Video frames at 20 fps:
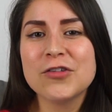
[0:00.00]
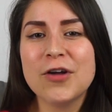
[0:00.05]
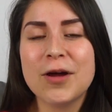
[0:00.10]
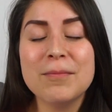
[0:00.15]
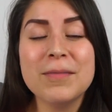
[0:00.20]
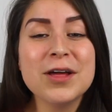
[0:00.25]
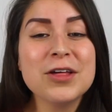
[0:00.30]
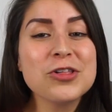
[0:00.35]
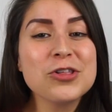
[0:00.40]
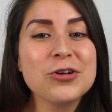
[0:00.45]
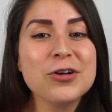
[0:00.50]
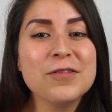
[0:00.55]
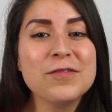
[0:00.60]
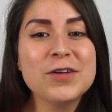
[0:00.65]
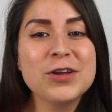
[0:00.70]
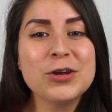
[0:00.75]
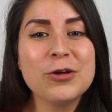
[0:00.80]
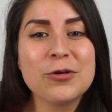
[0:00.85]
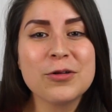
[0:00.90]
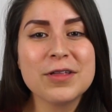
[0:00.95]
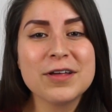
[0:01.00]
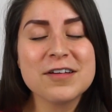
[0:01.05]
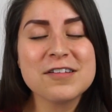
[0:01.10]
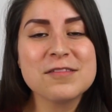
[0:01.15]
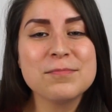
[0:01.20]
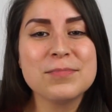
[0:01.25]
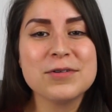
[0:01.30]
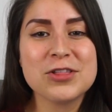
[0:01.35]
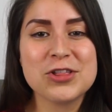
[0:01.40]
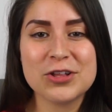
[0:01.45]
So I'm not sure if you know
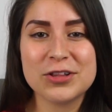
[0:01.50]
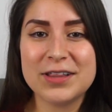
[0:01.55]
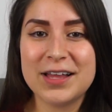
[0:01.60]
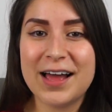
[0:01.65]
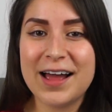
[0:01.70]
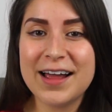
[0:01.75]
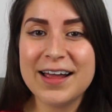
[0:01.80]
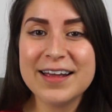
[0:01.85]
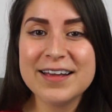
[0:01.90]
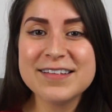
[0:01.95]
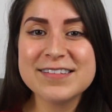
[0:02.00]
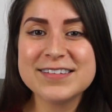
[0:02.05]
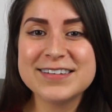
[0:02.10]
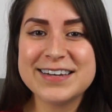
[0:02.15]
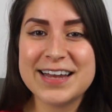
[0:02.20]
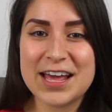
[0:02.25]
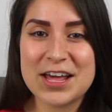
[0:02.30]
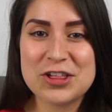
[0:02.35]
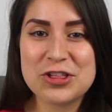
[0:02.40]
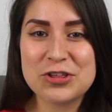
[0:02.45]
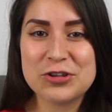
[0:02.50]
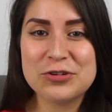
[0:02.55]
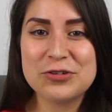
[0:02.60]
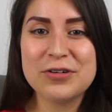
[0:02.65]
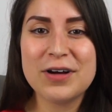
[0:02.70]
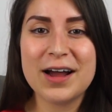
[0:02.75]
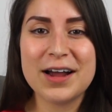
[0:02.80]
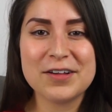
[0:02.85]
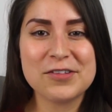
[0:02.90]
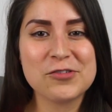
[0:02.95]
this, but July is
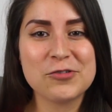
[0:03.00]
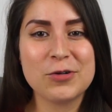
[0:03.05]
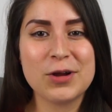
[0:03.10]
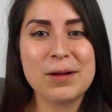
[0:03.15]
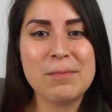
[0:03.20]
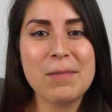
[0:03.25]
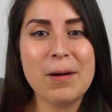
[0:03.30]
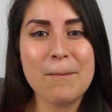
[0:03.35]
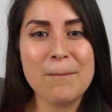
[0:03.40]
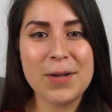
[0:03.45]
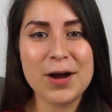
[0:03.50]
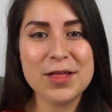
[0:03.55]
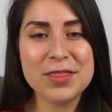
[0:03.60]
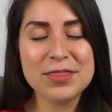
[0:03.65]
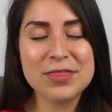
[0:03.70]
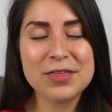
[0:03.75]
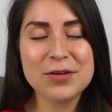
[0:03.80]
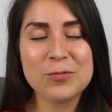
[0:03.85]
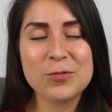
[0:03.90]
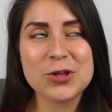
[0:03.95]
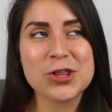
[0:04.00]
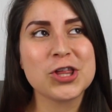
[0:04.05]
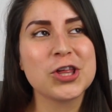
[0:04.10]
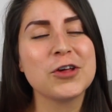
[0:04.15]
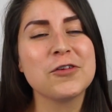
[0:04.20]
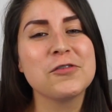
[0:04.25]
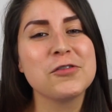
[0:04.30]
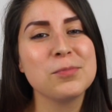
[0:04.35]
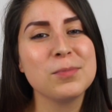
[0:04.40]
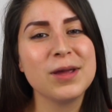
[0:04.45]
National Ice Cream Month, which
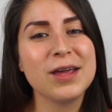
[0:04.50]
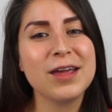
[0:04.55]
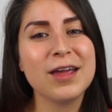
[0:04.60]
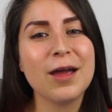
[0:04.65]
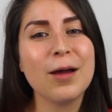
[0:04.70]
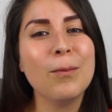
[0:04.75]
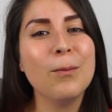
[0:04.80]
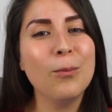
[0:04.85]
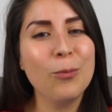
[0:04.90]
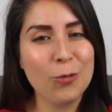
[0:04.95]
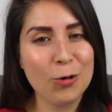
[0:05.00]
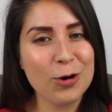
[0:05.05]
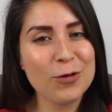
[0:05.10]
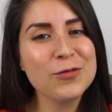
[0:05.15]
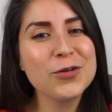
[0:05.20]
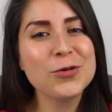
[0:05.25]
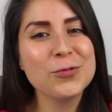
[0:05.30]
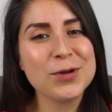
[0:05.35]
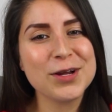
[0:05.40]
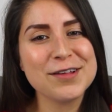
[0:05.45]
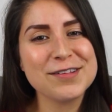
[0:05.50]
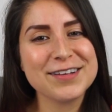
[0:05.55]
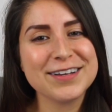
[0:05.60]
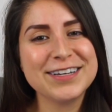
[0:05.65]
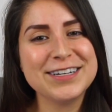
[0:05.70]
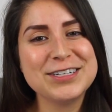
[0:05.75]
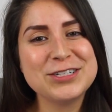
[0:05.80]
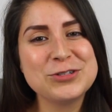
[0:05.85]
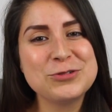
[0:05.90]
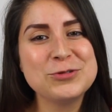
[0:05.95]
gives me more of a
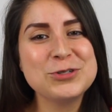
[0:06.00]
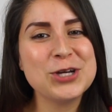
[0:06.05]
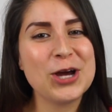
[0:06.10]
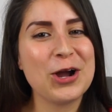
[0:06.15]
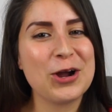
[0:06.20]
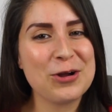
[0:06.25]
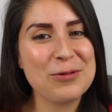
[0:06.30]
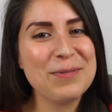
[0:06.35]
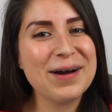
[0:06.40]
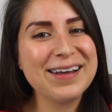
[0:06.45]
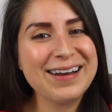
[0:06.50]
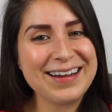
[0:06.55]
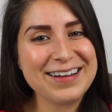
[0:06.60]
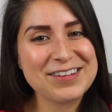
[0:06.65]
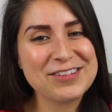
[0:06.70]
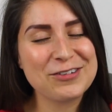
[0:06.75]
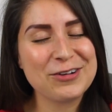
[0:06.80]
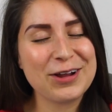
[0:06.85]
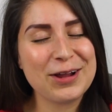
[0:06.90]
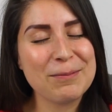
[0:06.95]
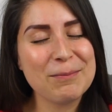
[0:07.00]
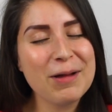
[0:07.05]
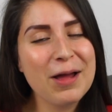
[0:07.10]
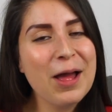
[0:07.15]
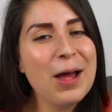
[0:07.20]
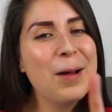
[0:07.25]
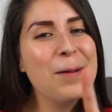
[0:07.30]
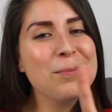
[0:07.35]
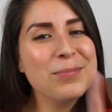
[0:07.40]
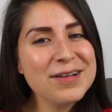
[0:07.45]
reason to talk about ice cream.
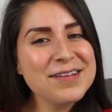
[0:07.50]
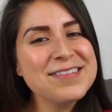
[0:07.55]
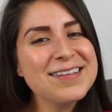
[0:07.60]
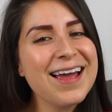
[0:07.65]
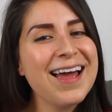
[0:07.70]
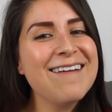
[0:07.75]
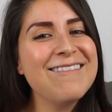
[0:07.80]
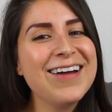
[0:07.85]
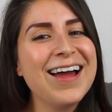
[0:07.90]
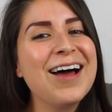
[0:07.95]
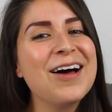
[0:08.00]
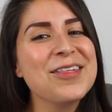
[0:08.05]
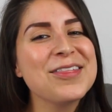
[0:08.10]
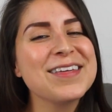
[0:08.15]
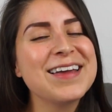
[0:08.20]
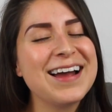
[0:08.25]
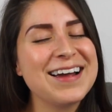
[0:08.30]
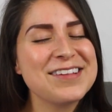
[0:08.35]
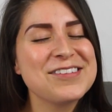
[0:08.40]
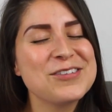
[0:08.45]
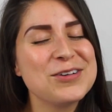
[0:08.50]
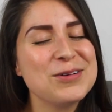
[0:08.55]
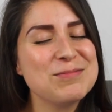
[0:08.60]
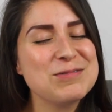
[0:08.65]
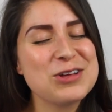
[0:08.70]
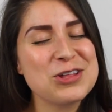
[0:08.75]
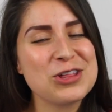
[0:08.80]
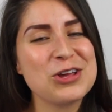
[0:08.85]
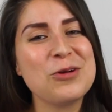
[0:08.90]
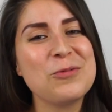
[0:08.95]
Plus I have a healthy ice cream
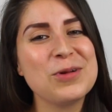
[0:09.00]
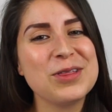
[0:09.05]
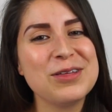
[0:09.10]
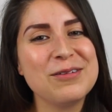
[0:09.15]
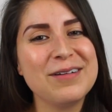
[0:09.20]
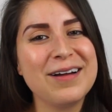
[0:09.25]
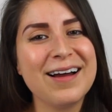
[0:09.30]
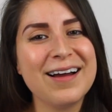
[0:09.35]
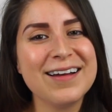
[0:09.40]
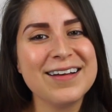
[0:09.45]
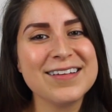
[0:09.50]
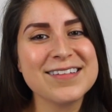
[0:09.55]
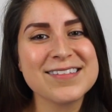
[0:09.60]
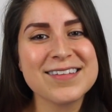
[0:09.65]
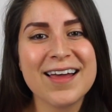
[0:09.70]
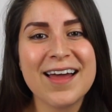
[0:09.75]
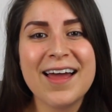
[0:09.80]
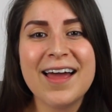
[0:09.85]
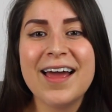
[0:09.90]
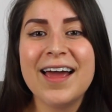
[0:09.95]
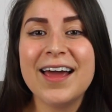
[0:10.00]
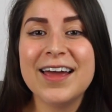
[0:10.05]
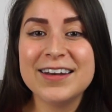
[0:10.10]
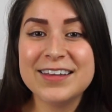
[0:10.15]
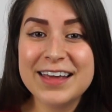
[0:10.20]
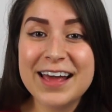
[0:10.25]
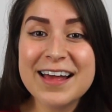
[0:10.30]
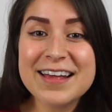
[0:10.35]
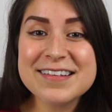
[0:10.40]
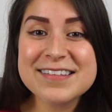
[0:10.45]
to share with you guys. And
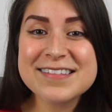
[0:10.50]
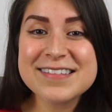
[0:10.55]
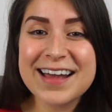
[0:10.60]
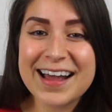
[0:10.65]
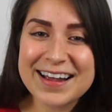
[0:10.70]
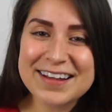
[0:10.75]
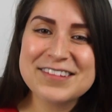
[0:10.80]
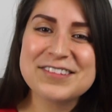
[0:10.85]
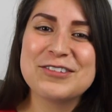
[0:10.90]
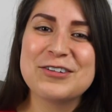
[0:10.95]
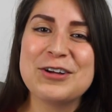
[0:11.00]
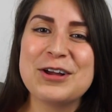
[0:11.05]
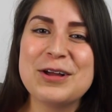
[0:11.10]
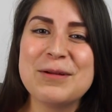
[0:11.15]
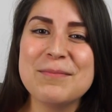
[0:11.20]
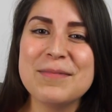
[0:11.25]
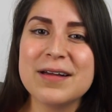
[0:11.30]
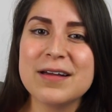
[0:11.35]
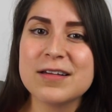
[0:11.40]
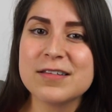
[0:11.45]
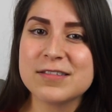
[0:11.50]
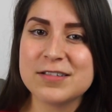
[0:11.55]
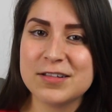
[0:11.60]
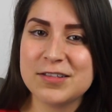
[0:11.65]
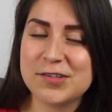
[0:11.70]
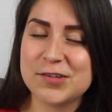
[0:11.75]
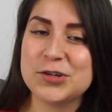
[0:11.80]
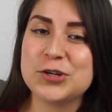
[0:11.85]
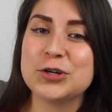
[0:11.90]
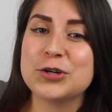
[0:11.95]
yes, ice cream is
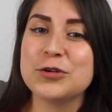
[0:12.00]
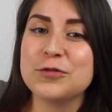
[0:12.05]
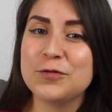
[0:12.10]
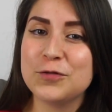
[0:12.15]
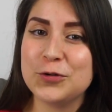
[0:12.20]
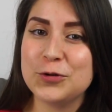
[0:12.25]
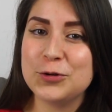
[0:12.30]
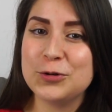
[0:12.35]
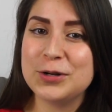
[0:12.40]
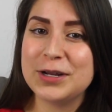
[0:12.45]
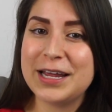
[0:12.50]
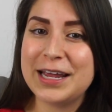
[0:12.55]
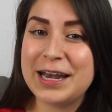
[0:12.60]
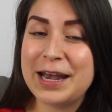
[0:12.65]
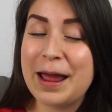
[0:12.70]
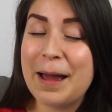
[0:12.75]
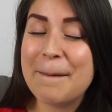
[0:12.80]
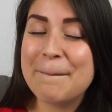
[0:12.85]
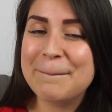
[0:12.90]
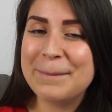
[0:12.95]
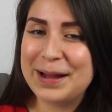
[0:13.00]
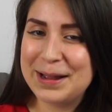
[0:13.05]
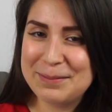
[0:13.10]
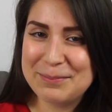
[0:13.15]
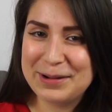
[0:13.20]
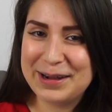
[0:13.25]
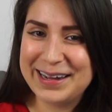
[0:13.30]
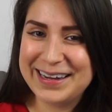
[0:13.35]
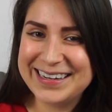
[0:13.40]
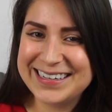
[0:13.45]
considered a food in my
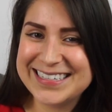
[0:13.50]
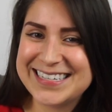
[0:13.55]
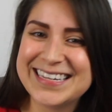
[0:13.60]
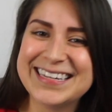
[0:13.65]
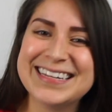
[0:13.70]
mind.